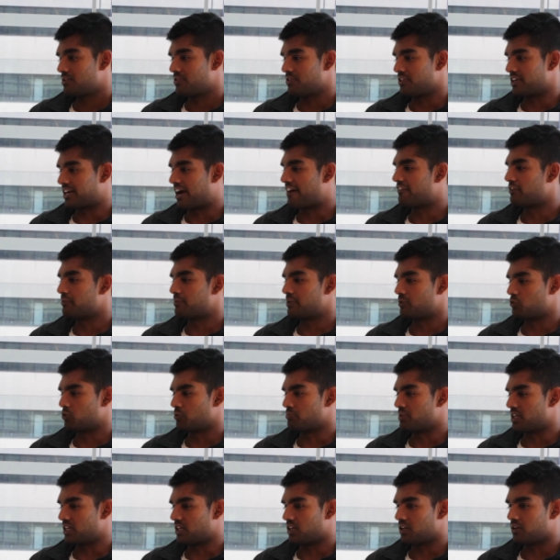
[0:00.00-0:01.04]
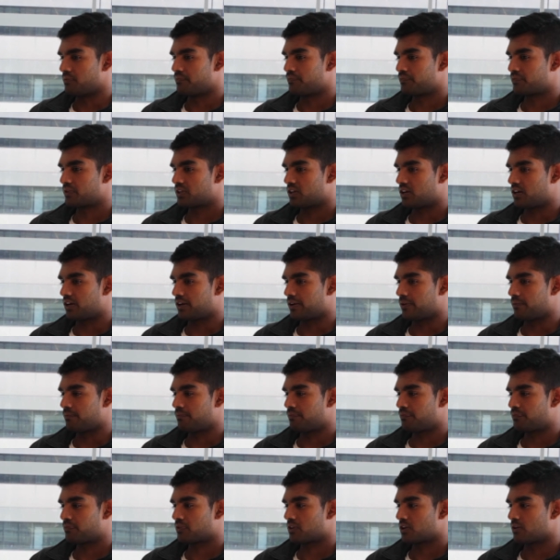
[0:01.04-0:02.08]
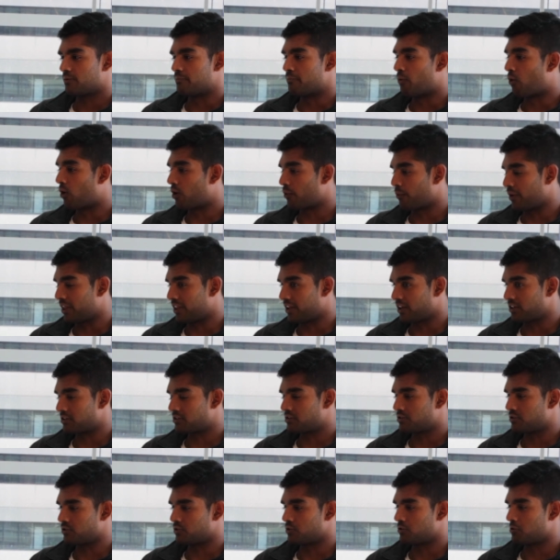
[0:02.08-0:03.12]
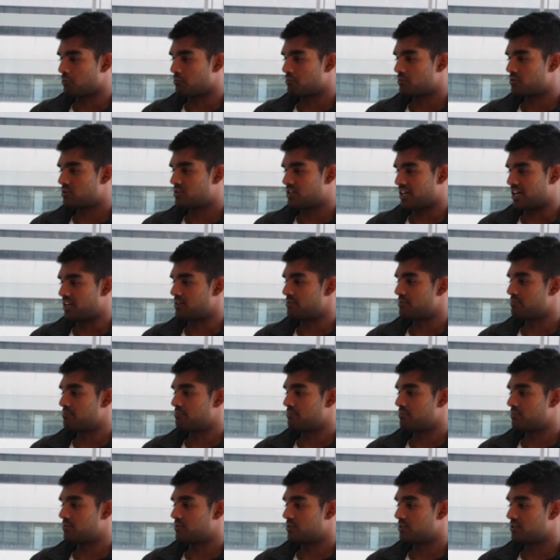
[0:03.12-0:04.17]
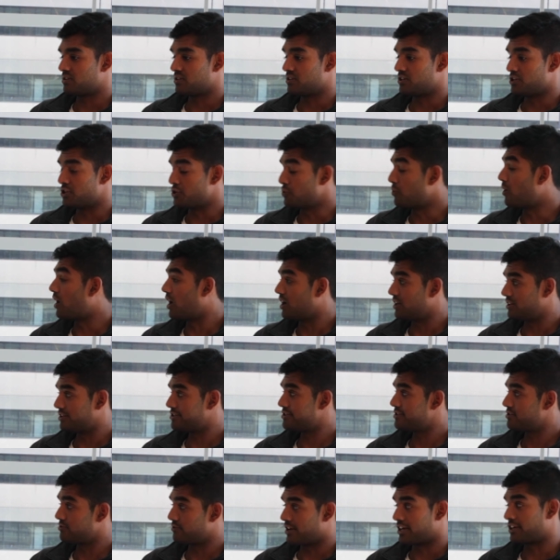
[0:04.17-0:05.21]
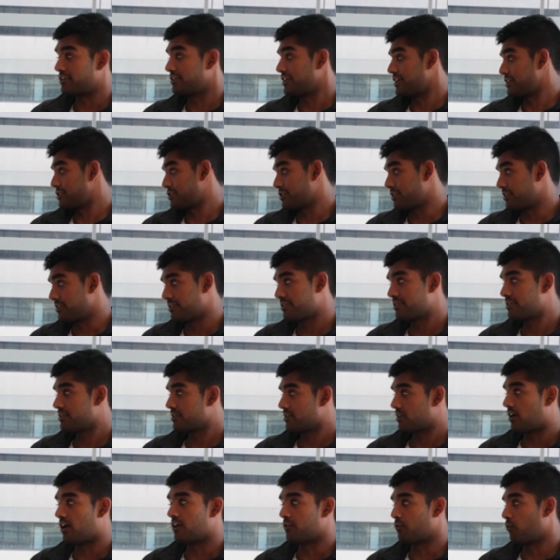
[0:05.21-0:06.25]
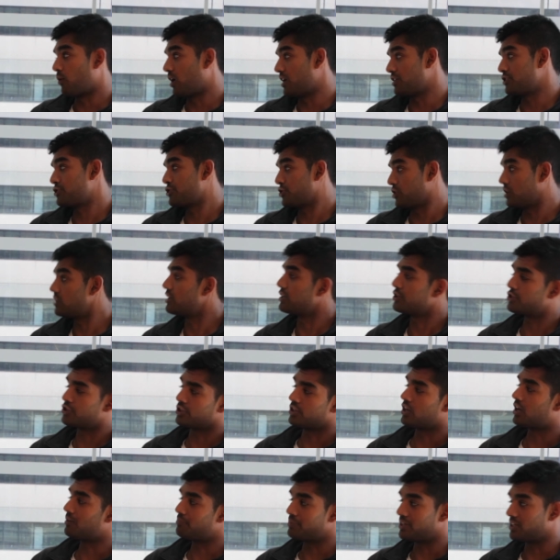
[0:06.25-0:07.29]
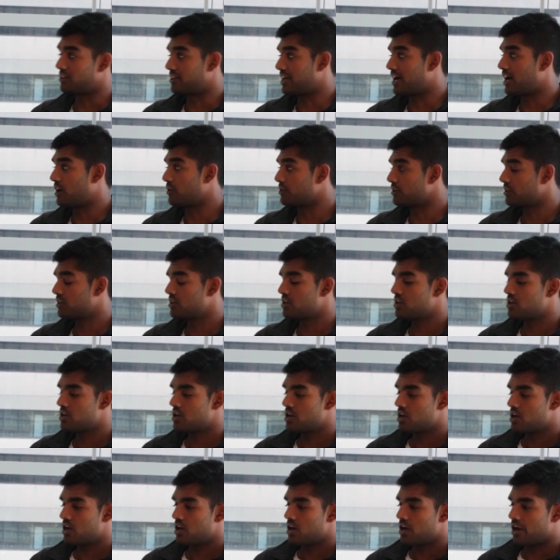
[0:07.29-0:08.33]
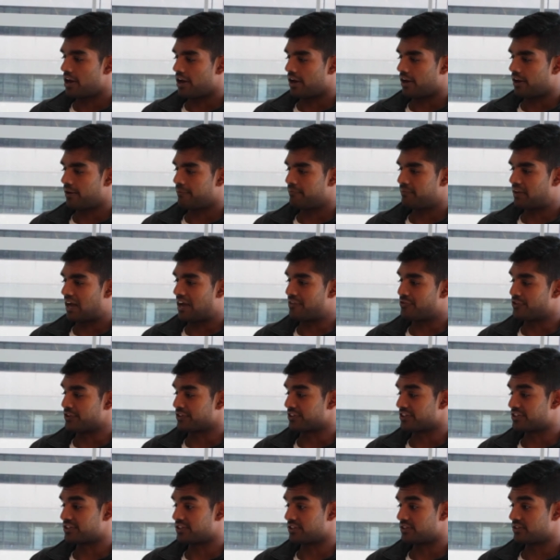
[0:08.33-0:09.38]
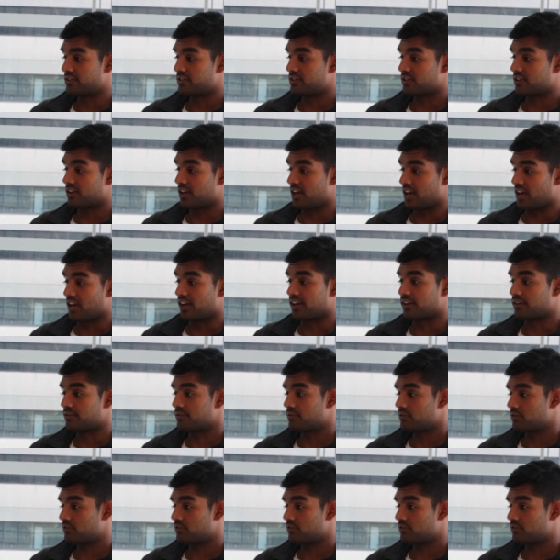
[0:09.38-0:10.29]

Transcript: The government will be more willing to set nuanced regulation on what should and should not be allowed. I think this is a